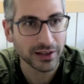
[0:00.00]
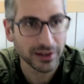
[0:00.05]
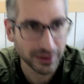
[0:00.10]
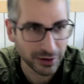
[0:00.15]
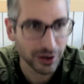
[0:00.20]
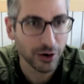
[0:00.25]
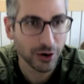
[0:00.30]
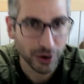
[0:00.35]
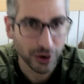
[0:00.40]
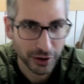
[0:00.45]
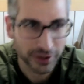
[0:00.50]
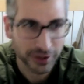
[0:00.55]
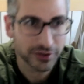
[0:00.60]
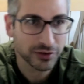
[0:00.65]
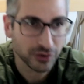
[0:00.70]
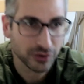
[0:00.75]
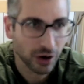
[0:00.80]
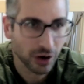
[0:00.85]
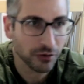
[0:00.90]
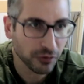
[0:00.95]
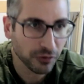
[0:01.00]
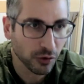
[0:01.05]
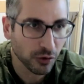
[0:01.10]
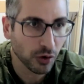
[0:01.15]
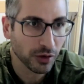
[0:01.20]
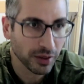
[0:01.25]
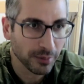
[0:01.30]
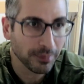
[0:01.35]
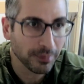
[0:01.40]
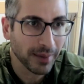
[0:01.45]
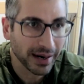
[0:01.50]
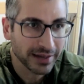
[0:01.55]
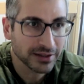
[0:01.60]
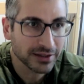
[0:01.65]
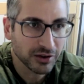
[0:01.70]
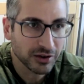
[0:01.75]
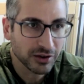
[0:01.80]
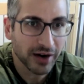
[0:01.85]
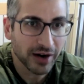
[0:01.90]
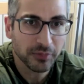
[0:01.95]
the learnings for the
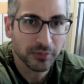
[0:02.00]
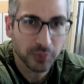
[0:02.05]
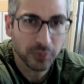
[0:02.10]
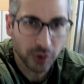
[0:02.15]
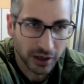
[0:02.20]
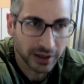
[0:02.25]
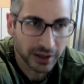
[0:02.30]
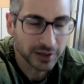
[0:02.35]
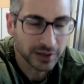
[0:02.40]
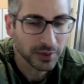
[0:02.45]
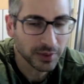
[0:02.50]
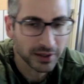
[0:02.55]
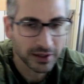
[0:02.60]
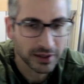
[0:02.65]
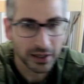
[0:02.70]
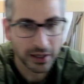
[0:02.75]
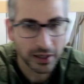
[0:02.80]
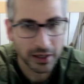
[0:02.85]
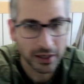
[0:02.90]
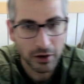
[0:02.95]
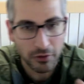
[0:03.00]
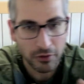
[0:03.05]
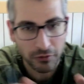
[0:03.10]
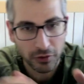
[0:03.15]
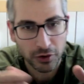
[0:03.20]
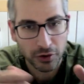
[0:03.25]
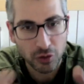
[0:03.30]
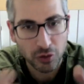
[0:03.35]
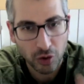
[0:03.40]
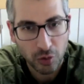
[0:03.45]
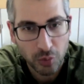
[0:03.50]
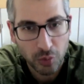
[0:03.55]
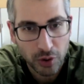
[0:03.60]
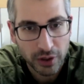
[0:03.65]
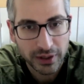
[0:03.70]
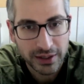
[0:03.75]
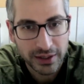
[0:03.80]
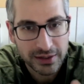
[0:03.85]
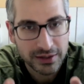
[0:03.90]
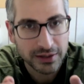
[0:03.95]
Minecraft product, but for your
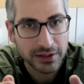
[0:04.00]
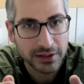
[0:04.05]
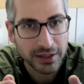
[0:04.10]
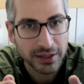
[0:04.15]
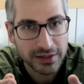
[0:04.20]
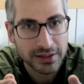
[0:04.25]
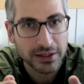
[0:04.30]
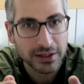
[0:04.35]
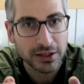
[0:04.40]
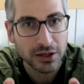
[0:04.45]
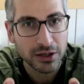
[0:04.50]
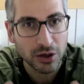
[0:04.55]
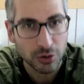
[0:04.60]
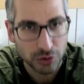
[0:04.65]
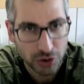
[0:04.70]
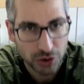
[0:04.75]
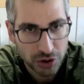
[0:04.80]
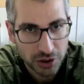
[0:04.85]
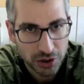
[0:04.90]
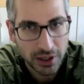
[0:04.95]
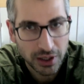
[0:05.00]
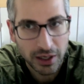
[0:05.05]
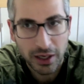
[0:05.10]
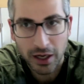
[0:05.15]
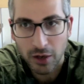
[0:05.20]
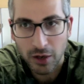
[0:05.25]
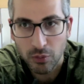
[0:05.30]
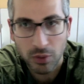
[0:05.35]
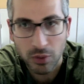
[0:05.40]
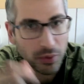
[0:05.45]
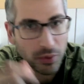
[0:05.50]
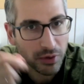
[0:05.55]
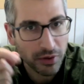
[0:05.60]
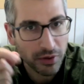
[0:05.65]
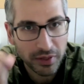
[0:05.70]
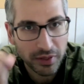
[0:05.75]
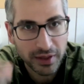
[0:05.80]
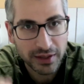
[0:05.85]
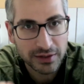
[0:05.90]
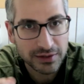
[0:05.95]
work as a coach. What were the
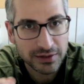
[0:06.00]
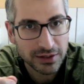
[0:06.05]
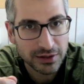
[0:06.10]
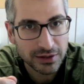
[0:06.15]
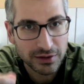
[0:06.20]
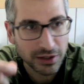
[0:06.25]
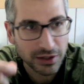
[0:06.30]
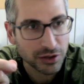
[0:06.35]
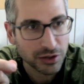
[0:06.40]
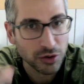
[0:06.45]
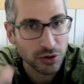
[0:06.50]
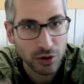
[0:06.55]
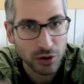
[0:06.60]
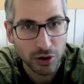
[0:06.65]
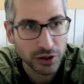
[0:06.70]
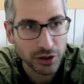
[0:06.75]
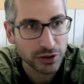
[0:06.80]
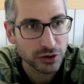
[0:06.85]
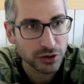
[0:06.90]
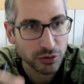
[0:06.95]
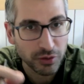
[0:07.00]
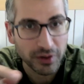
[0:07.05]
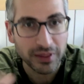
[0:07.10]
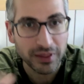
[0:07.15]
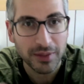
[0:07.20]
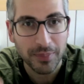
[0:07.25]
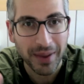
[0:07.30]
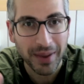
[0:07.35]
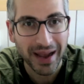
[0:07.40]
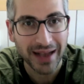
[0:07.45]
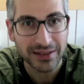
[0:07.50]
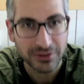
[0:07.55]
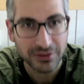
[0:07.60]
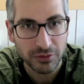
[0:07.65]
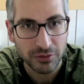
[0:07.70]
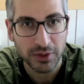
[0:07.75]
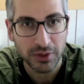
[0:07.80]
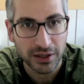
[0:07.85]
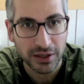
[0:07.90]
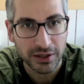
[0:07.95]
things that you learned during the past
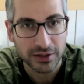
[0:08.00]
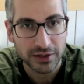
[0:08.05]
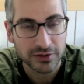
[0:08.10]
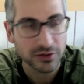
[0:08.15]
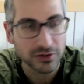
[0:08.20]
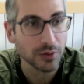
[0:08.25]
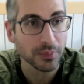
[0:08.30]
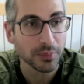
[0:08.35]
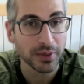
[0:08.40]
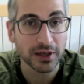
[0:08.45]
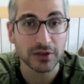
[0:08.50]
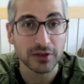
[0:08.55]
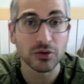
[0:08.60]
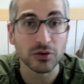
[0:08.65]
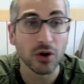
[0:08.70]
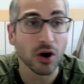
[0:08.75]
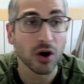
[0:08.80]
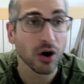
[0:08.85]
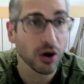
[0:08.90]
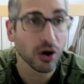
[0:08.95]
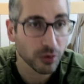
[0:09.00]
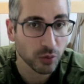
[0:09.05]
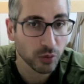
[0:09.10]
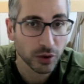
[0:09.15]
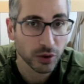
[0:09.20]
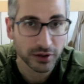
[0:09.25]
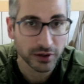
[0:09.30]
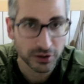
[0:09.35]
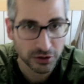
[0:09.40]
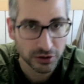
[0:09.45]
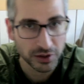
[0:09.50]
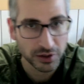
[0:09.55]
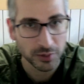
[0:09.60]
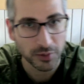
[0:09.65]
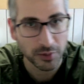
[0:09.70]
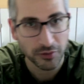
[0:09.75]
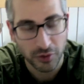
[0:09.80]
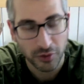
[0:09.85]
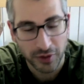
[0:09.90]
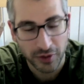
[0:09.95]
3 years compared to all the work that you did
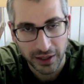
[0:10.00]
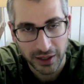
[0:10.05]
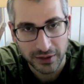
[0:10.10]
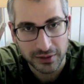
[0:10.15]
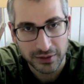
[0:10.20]
before that?